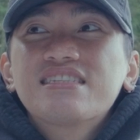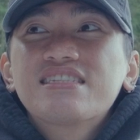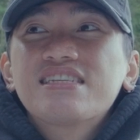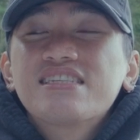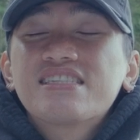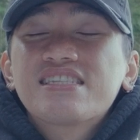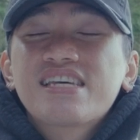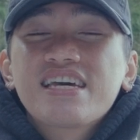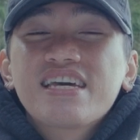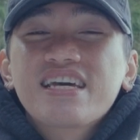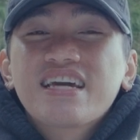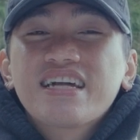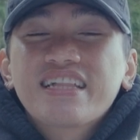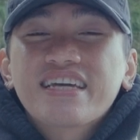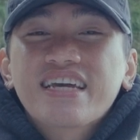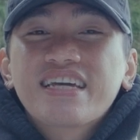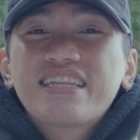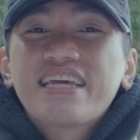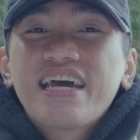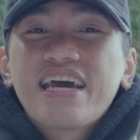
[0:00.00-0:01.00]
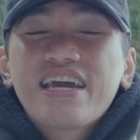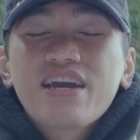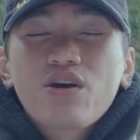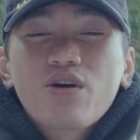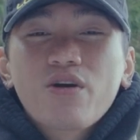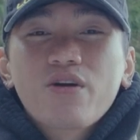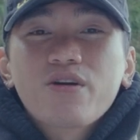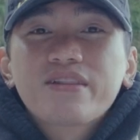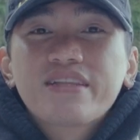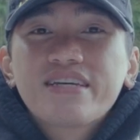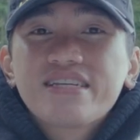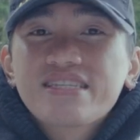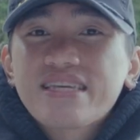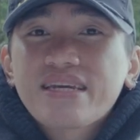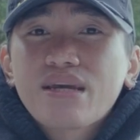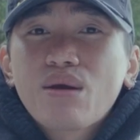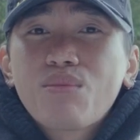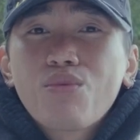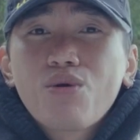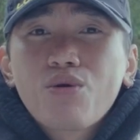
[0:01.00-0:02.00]
to take like a day or at least
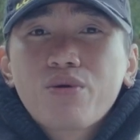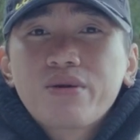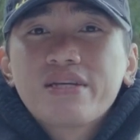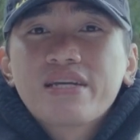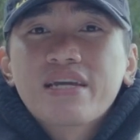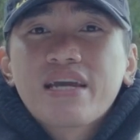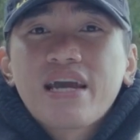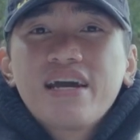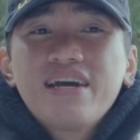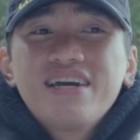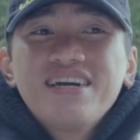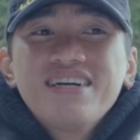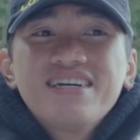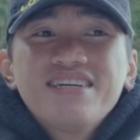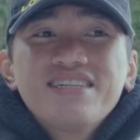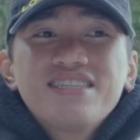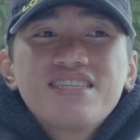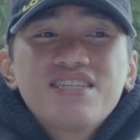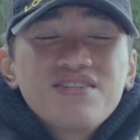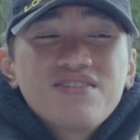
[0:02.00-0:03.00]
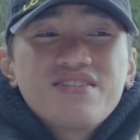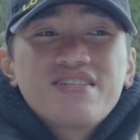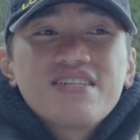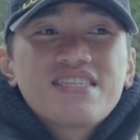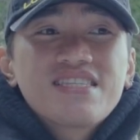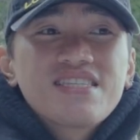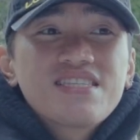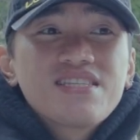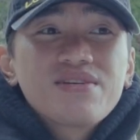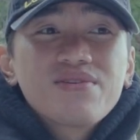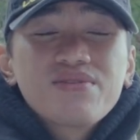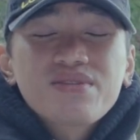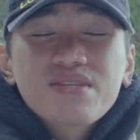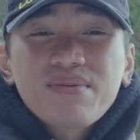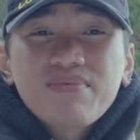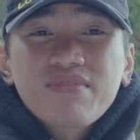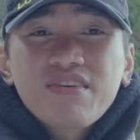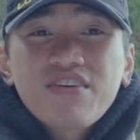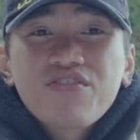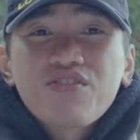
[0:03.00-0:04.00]
like a morning to just do
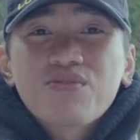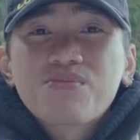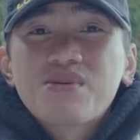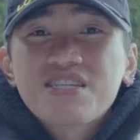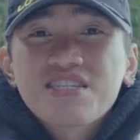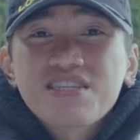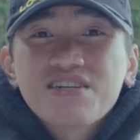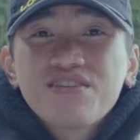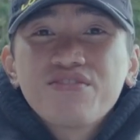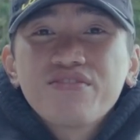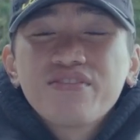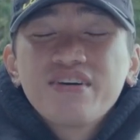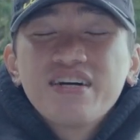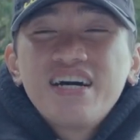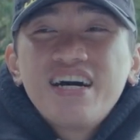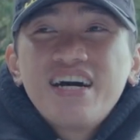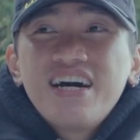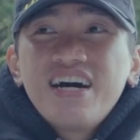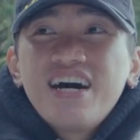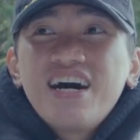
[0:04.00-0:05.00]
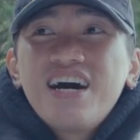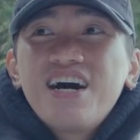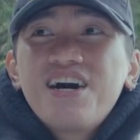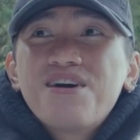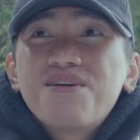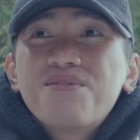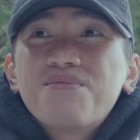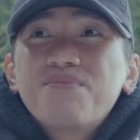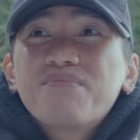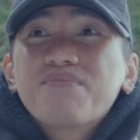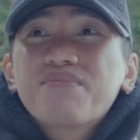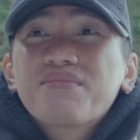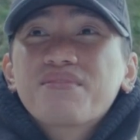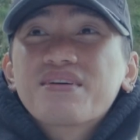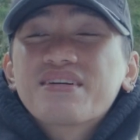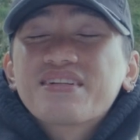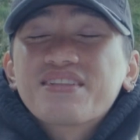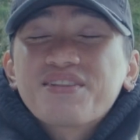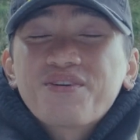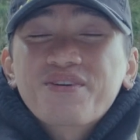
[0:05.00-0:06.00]
something for myself. Um,
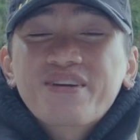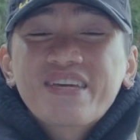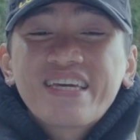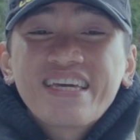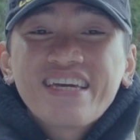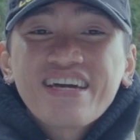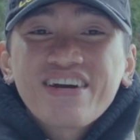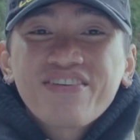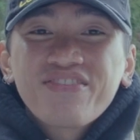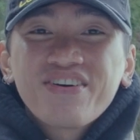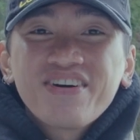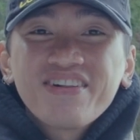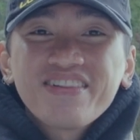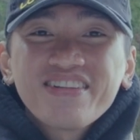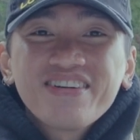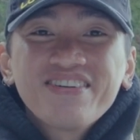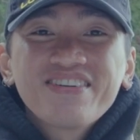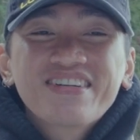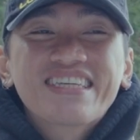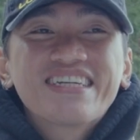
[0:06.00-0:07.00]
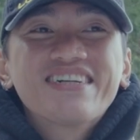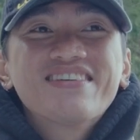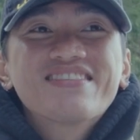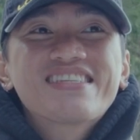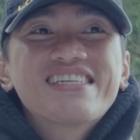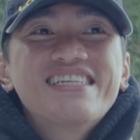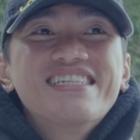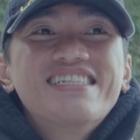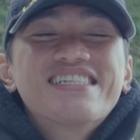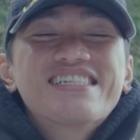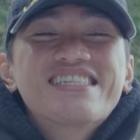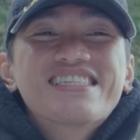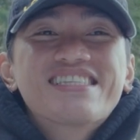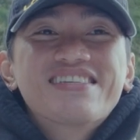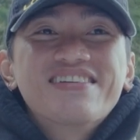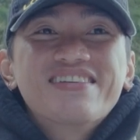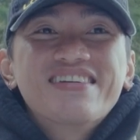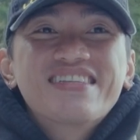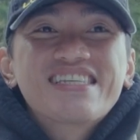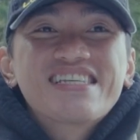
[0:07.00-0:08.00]
Low key, I felt a little guilty just
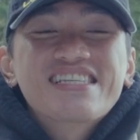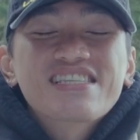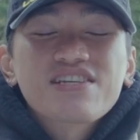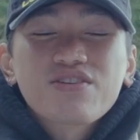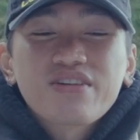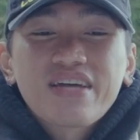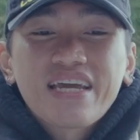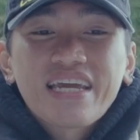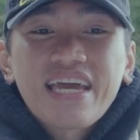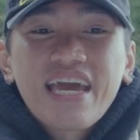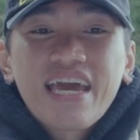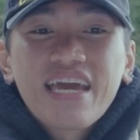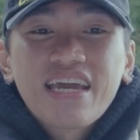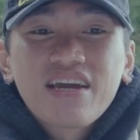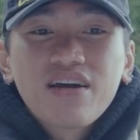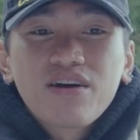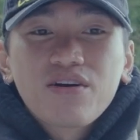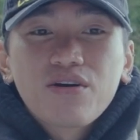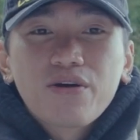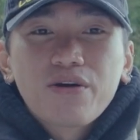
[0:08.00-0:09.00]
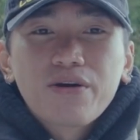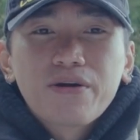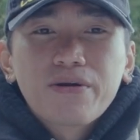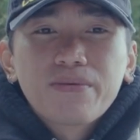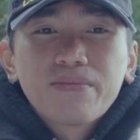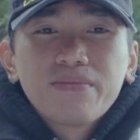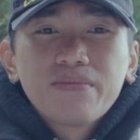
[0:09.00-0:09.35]
doing this, or like hang or